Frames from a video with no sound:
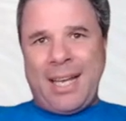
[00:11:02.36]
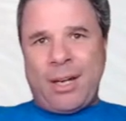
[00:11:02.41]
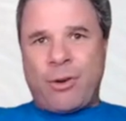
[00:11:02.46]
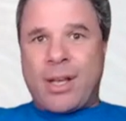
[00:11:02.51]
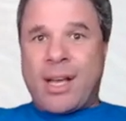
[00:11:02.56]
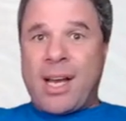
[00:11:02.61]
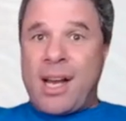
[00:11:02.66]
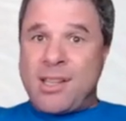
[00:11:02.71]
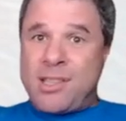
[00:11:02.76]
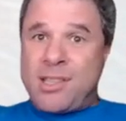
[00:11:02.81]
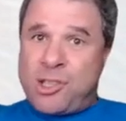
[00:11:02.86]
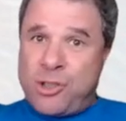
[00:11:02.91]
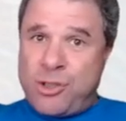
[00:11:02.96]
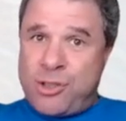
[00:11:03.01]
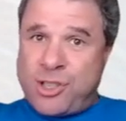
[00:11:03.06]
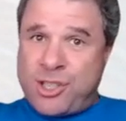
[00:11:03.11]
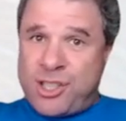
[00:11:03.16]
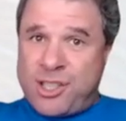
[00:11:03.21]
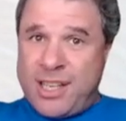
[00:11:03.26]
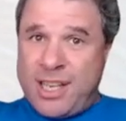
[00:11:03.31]
in regards to
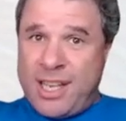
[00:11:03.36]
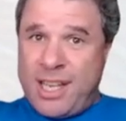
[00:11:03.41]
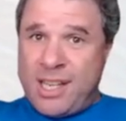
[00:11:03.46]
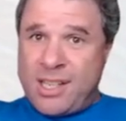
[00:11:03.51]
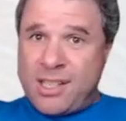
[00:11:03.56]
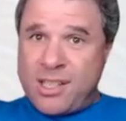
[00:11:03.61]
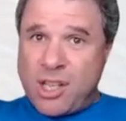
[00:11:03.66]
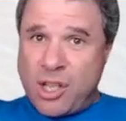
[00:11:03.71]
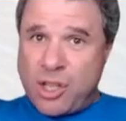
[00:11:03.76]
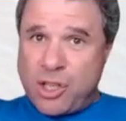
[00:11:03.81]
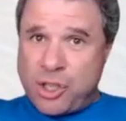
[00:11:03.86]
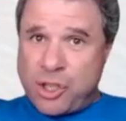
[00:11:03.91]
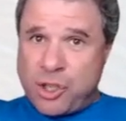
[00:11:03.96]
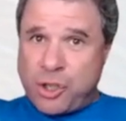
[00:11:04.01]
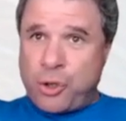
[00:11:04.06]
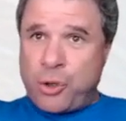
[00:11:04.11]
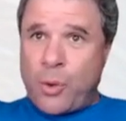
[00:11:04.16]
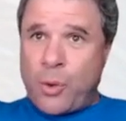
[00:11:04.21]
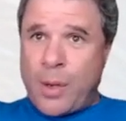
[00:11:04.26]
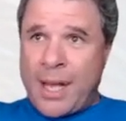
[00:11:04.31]
these
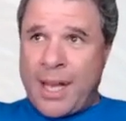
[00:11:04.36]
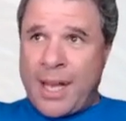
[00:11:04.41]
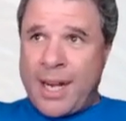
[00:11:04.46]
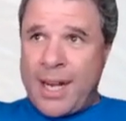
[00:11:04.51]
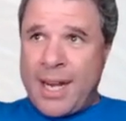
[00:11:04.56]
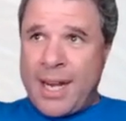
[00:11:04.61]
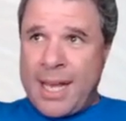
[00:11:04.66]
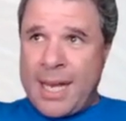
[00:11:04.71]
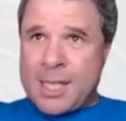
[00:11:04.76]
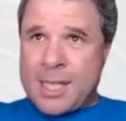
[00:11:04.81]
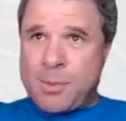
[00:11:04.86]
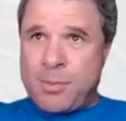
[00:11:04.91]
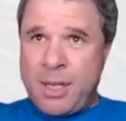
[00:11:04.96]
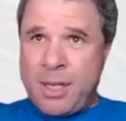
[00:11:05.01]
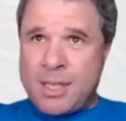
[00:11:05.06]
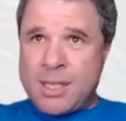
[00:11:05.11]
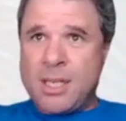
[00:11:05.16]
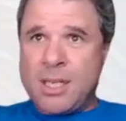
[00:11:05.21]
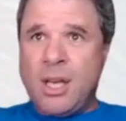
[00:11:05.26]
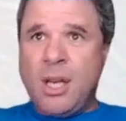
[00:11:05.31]
2
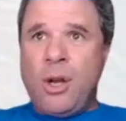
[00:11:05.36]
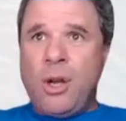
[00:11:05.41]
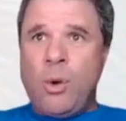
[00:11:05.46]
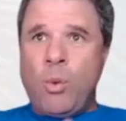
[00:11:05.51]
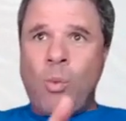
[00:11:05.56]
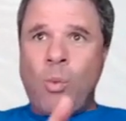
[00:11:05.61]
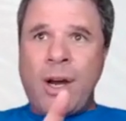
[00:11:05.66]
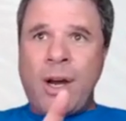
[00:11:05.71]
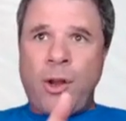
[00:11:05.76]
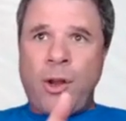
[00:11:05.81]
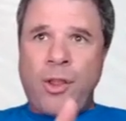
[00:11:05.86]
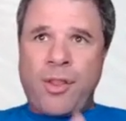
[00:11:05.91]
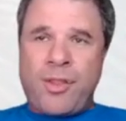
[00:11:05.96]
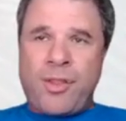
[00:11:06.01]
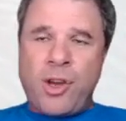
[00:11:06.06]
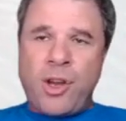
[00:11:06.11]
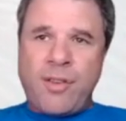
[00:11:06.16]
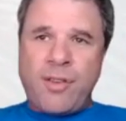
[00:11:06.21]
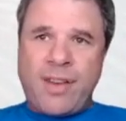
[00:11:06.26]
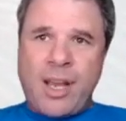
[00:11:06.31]
announcements, one on the
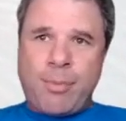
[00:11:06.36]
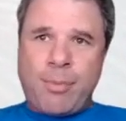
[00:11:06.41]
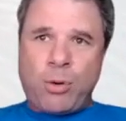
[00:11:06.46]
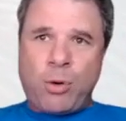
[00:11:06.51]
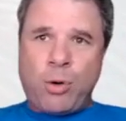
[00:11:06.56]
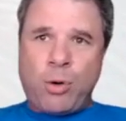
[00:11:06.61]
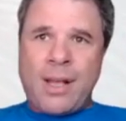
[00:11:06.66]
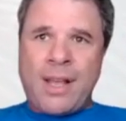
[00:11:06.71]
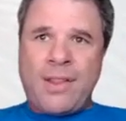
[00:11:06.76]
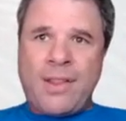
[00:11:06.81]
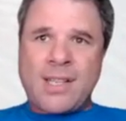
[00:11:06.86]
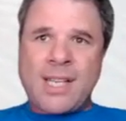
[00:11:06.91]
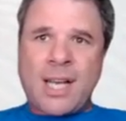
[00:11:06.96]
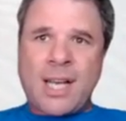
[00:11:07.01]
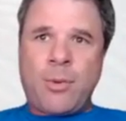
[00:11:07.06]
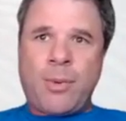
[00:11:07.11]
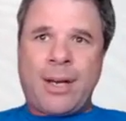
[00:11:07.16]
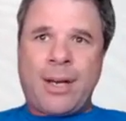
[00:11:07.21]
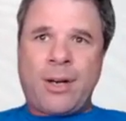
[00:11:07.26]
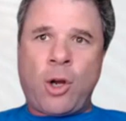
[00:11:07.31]
3rd of April and the
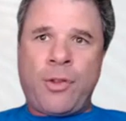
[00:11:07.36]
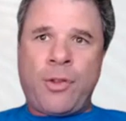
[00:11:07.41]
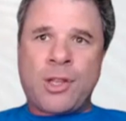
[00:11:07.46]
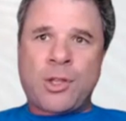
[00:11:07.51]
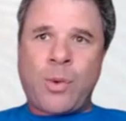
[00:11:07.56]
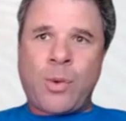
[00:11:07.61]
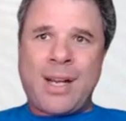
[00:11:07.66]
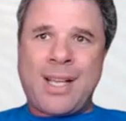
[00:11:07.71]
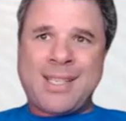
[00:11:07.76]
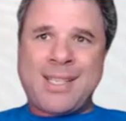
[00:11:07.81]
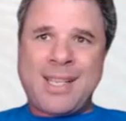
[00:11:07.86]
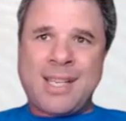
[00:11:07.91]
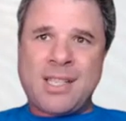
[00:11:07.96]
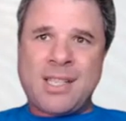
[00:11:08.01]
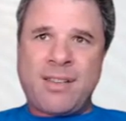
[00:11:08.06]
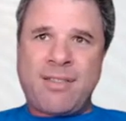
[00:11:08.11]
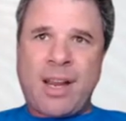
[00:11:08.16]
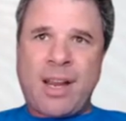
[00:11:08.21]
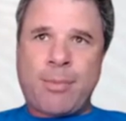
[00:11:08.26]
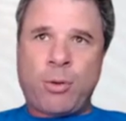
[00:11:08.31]
second one on the 26th
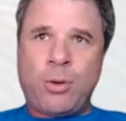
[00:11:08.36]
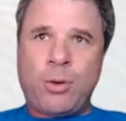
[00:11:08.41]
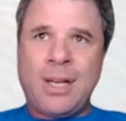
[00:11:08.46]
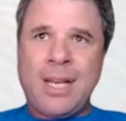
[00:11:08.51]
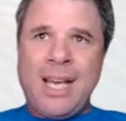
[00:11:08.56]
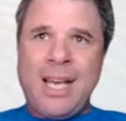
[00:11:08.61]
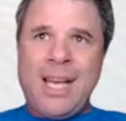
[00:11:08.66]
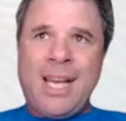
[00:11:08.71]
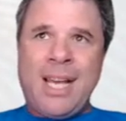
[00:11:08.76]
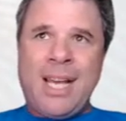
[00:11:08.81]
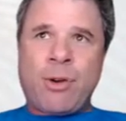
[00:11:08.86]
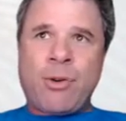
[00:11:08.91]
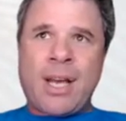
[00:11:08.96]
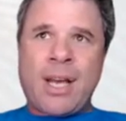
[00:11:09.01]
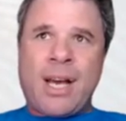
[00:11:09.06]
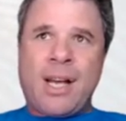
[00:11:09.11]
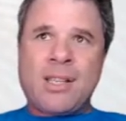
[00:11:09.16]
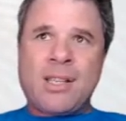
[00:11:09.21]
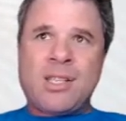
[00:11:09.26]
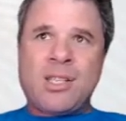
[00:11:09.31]
of April, in
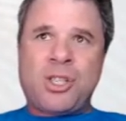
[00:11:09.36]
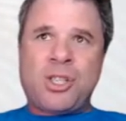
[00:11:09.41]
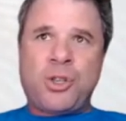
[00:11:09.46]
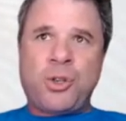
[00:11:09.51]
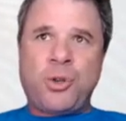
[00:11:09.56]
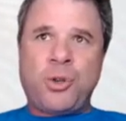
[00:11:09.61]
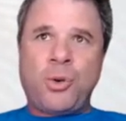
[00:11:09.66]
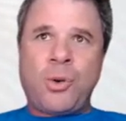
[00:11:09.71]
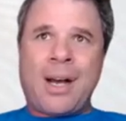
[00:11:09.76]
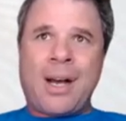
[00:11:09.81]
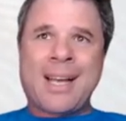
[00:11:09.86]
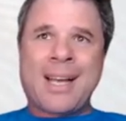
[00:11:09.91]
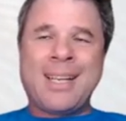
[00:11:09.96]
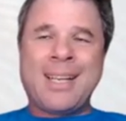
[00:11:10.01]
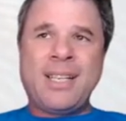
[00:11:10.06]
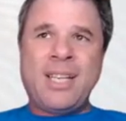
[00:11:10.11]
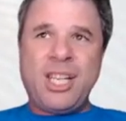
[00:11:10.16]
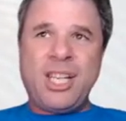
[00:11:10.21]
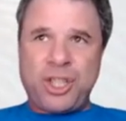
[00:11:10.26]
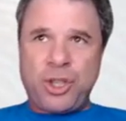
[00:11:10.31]
regards to a
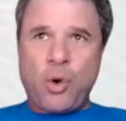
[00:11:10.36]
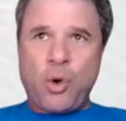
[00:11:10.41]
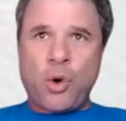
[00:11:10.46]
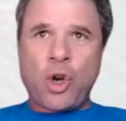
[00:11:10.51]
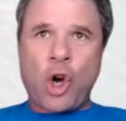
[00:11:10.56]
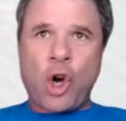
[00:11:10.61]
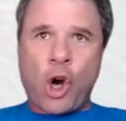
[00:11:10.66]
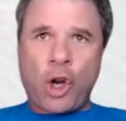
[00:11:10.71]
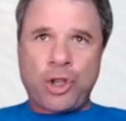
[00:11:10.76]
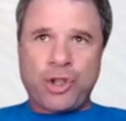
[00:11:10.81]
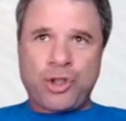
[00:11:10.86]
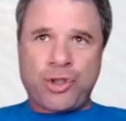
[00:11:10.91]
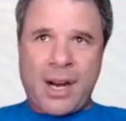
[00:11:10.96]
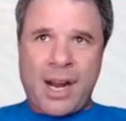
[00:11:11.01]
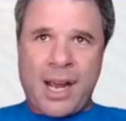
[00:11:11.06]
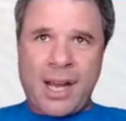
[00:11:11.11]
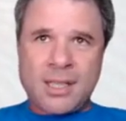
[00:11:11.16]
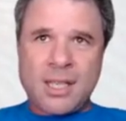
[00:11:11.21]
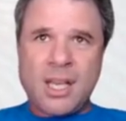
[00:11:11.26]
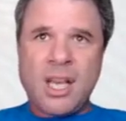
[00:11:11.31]
conditional
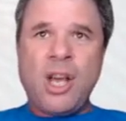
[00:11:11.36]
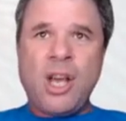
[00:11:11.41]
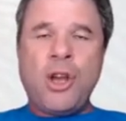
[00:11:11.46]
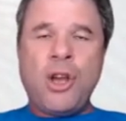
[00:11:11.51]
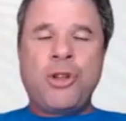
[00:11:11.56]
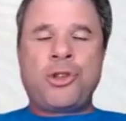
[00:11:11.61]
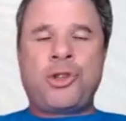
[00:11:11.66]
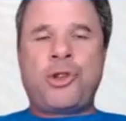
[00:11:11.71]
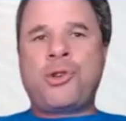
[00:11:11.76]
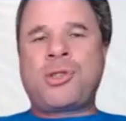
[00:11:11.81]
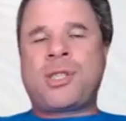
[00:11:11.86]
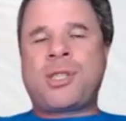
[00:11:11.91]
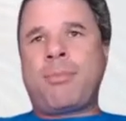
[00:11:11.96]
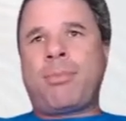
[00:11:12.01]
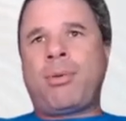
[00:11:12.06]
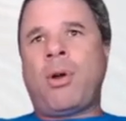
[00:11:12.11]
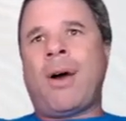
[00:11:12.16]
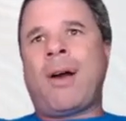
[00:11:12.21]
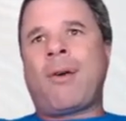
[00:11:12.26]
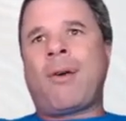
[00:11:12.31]
contract to
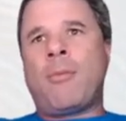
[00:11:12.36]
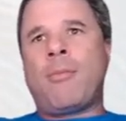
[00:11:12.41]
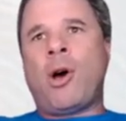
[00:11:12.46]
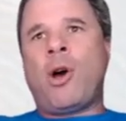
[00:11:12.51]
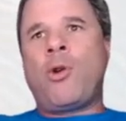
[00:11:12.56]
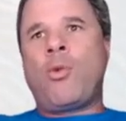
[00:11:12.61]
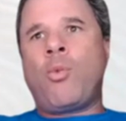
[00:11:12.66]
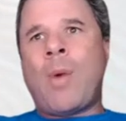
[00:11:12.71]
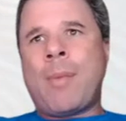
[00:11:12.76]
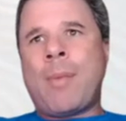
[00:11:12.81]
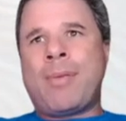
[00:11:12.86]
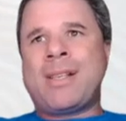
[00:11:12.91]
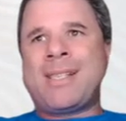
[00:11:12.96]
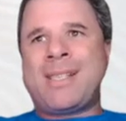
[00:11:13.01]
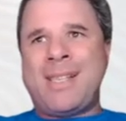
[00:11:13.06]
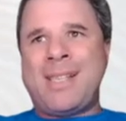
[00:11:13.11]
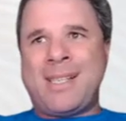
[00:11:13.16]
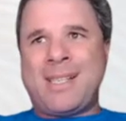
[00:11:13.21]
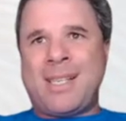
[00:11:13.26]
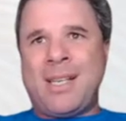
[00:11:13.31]
supply remote weapon
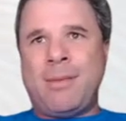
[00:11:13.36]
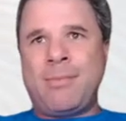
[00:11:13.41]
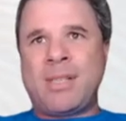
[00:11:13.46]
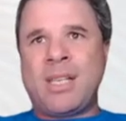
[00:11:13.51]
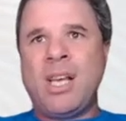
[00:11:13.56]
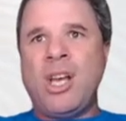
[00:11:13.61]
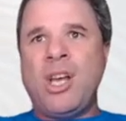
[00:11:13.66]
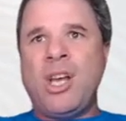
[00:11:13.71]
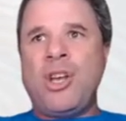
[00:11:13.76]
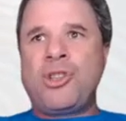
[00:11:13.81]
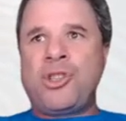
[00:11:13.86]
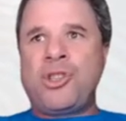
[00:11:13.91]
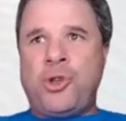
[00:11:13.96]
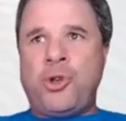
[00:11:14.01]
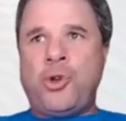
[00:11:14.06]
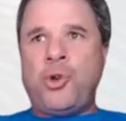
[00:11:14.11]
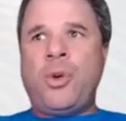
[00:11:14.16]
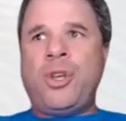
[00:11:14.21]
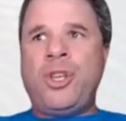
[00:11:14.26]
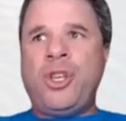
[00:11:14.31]
systems
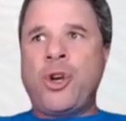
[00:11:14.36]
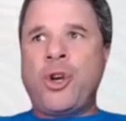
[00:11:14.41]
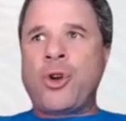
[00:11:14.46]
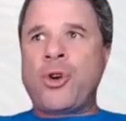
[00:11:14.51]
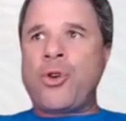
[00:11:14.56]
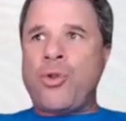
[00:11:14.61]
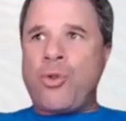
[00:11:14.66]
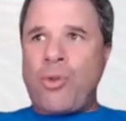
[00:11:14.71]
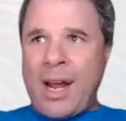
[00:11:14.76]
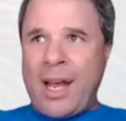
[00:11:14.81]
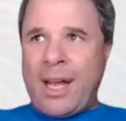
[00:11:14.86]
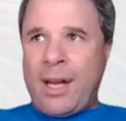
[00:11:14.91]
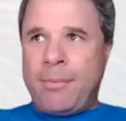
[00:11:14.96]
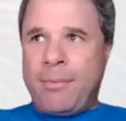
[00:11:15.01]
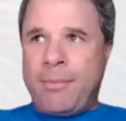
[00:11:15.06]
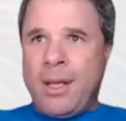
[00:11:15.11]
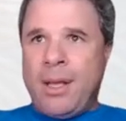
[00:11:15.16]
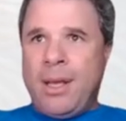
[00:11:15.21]
to Ukraine.